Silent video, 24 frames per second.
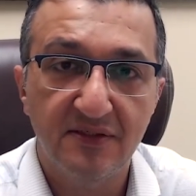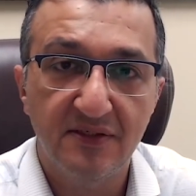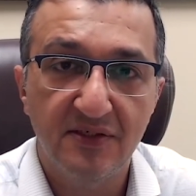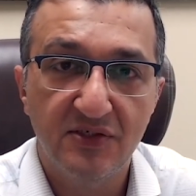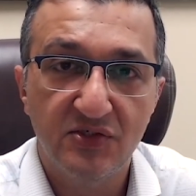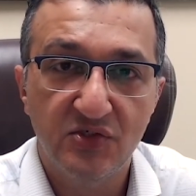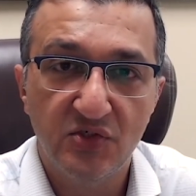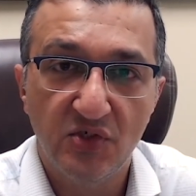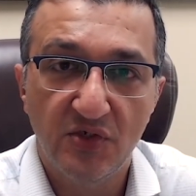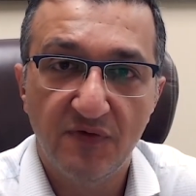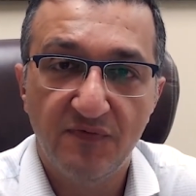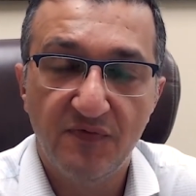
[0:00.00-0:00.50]

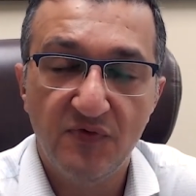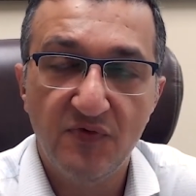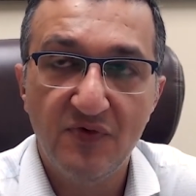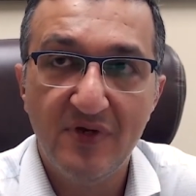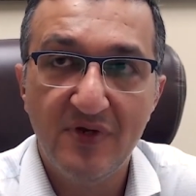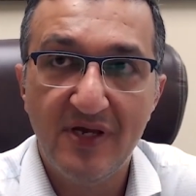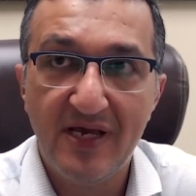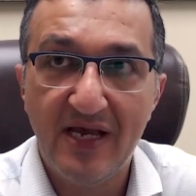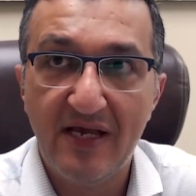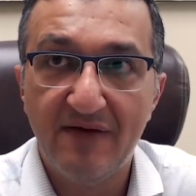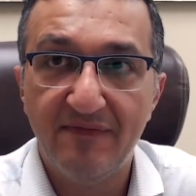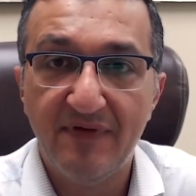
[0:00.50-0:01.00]
So if you
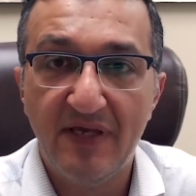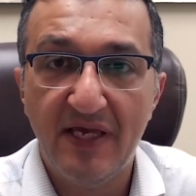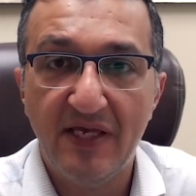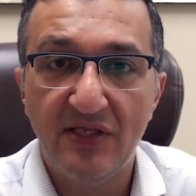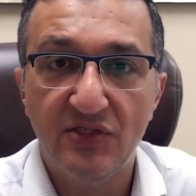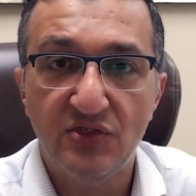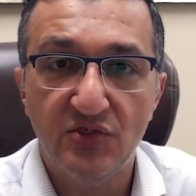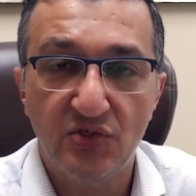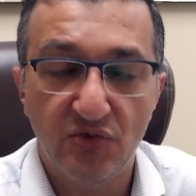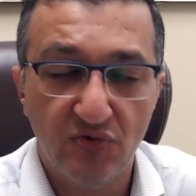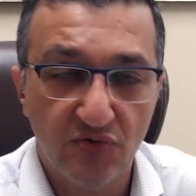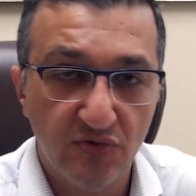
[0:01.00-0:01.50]
have a
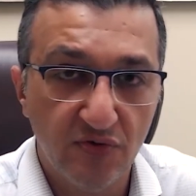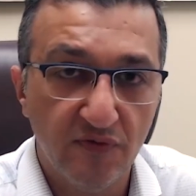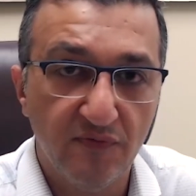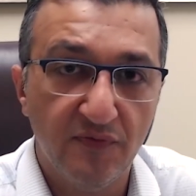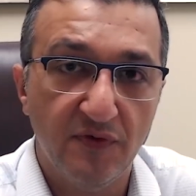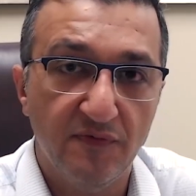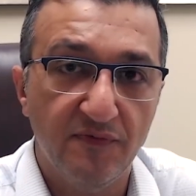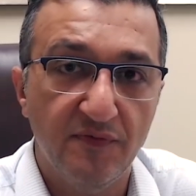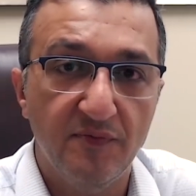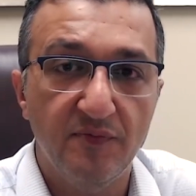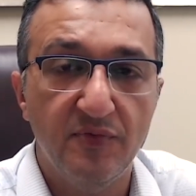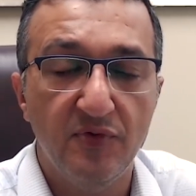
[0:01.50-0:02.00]
turnover
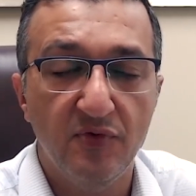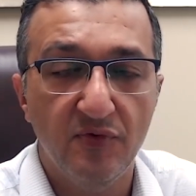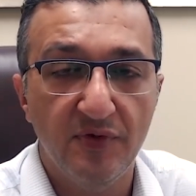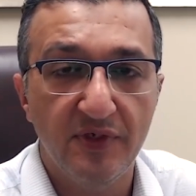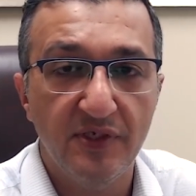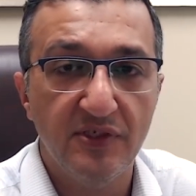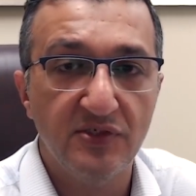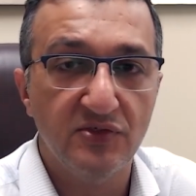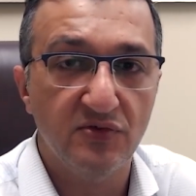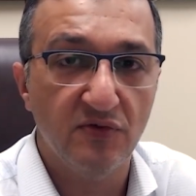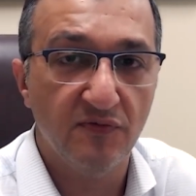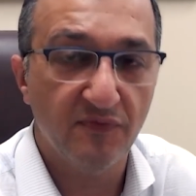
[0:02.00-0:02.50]
of
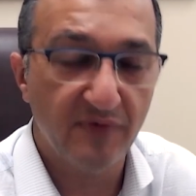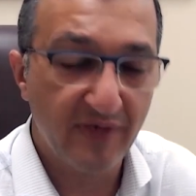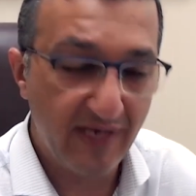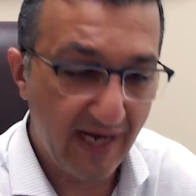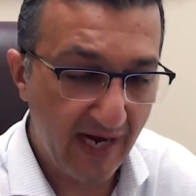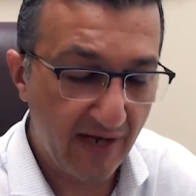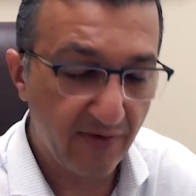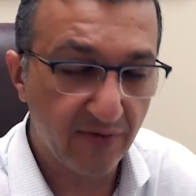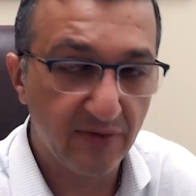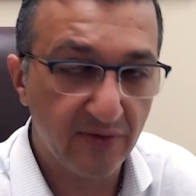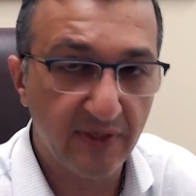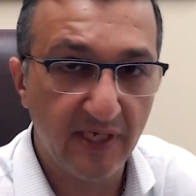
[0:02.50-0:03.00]
employees over an
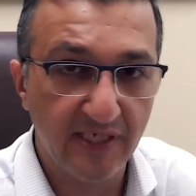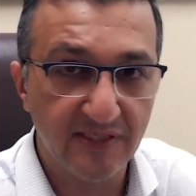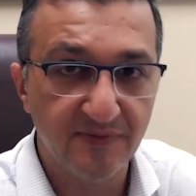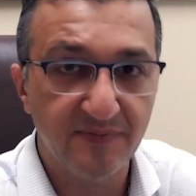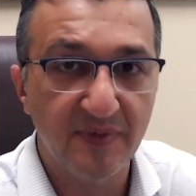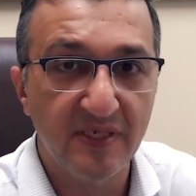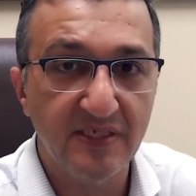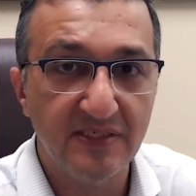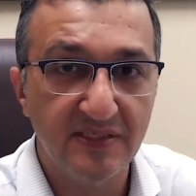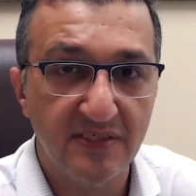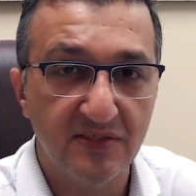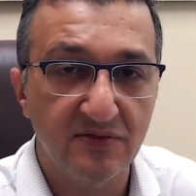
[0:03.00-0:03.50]
annualized
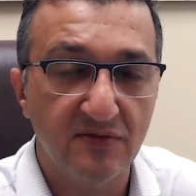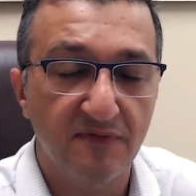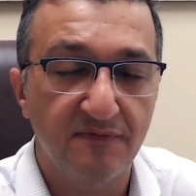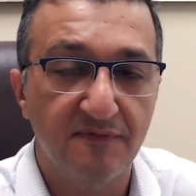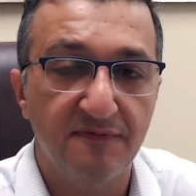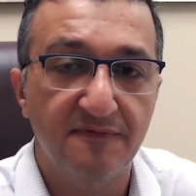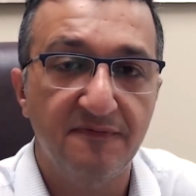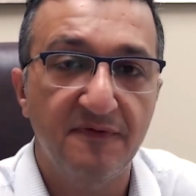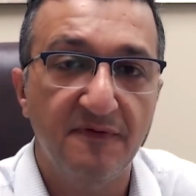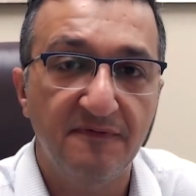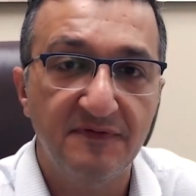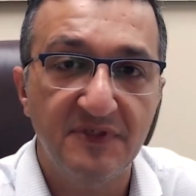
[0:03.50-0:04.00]
basis of
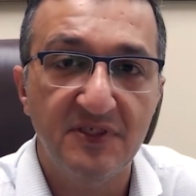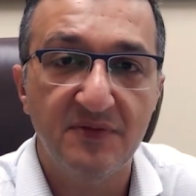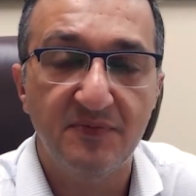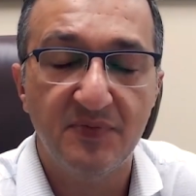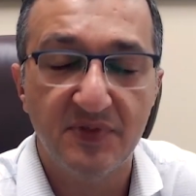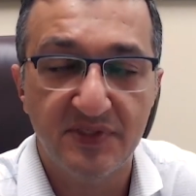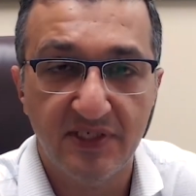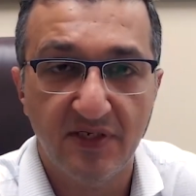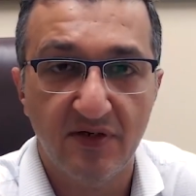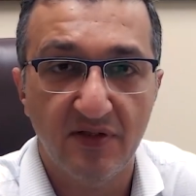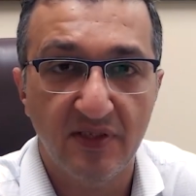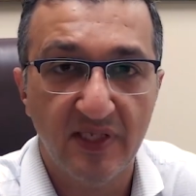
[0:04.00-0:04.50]

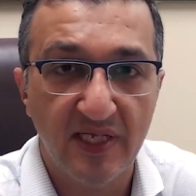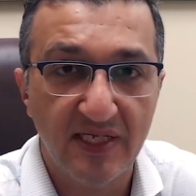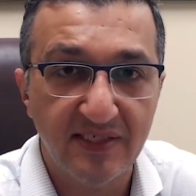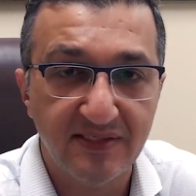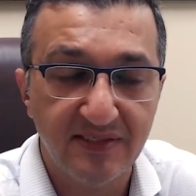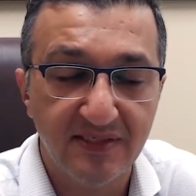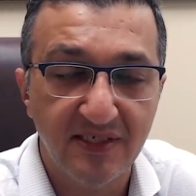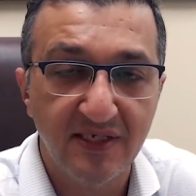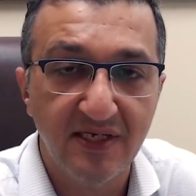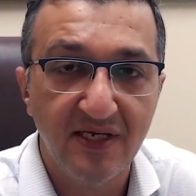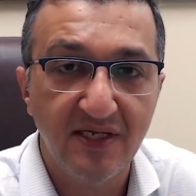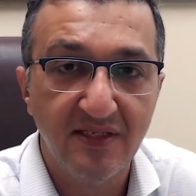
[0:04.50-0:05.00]
15% or
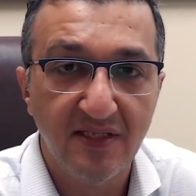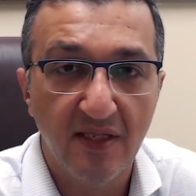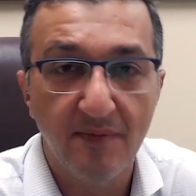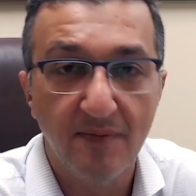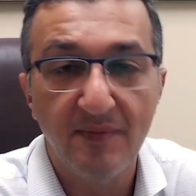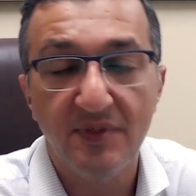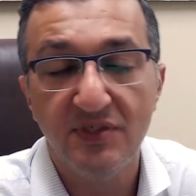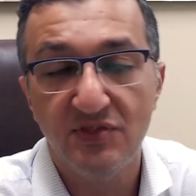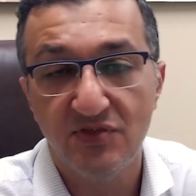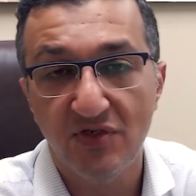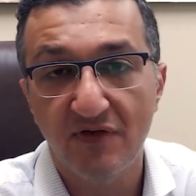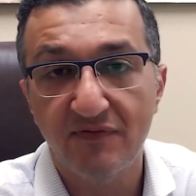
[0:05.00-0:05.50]
less, that
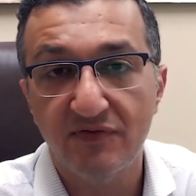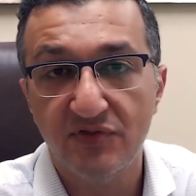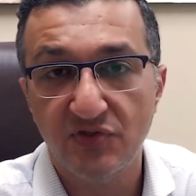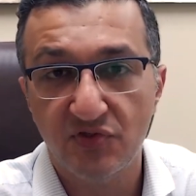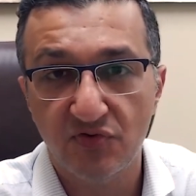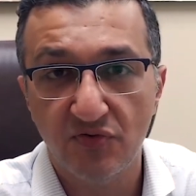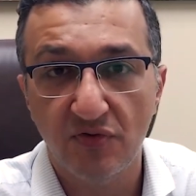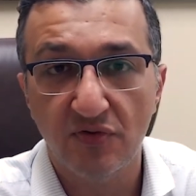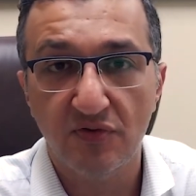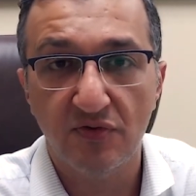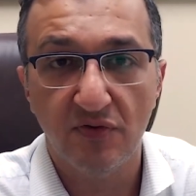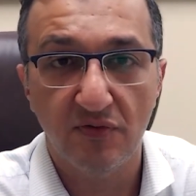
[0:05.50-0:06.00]
means you have a
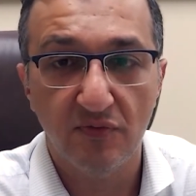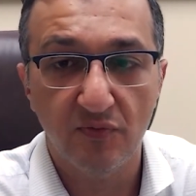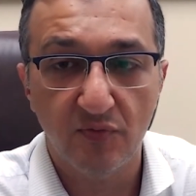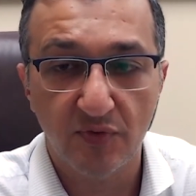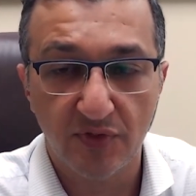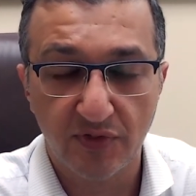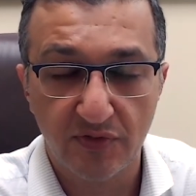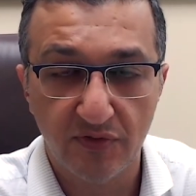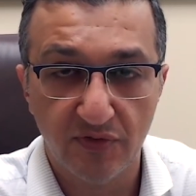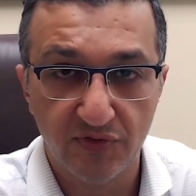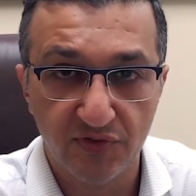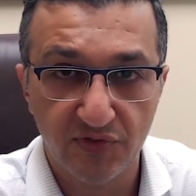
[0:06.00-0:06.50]
strong
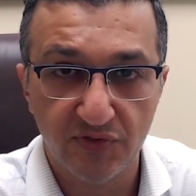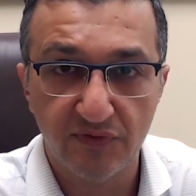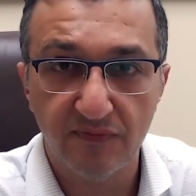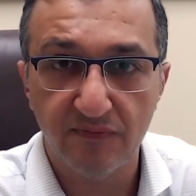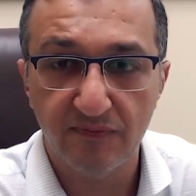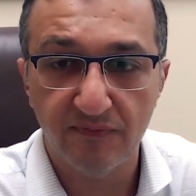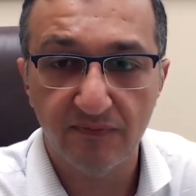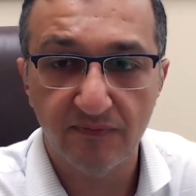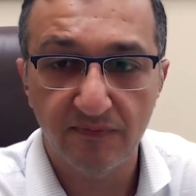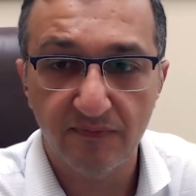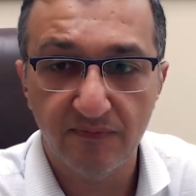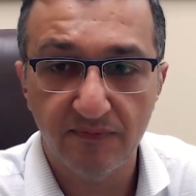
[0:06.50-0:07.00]
work culture.
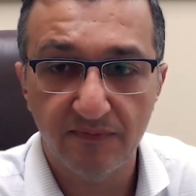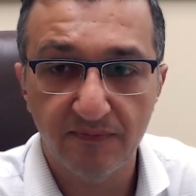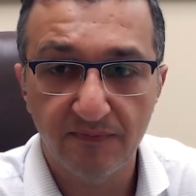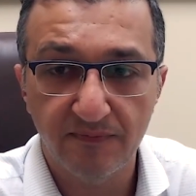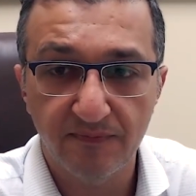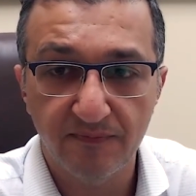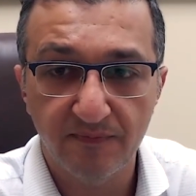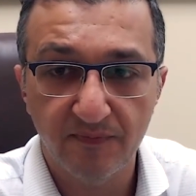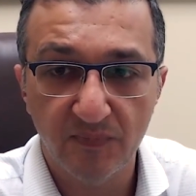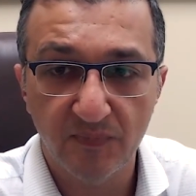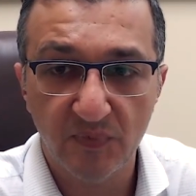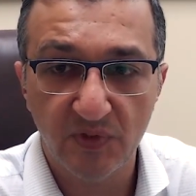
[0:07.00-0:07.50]

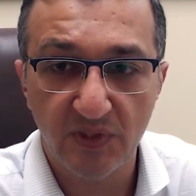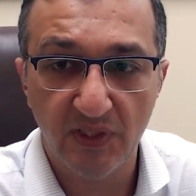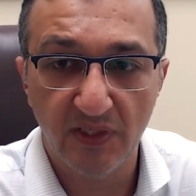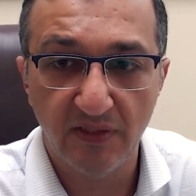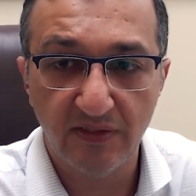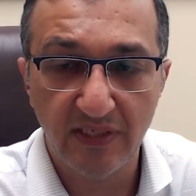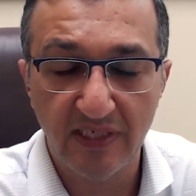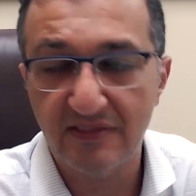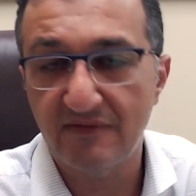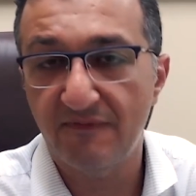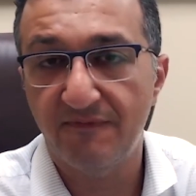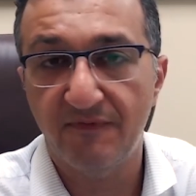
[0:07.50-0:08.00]
Okay,
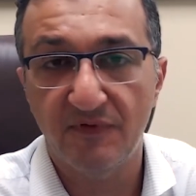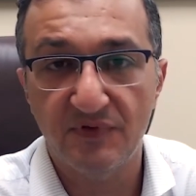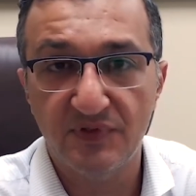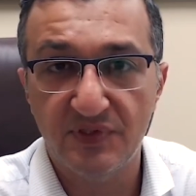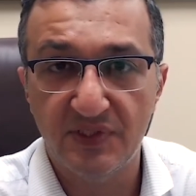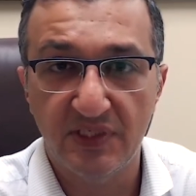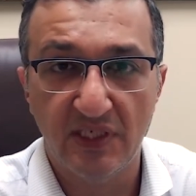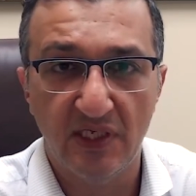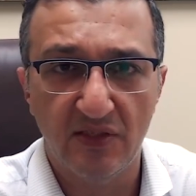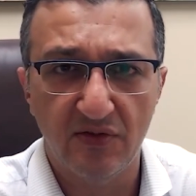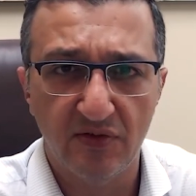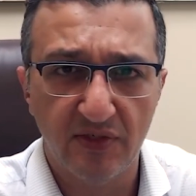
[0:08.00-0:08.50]
that's the first
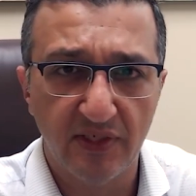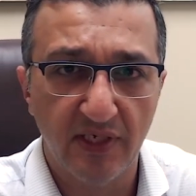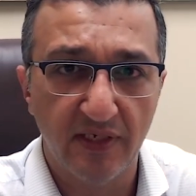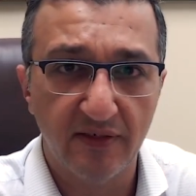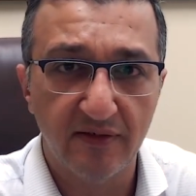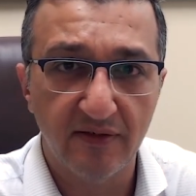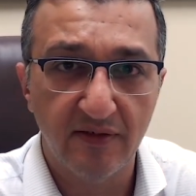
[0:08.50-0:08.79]
thing I look at.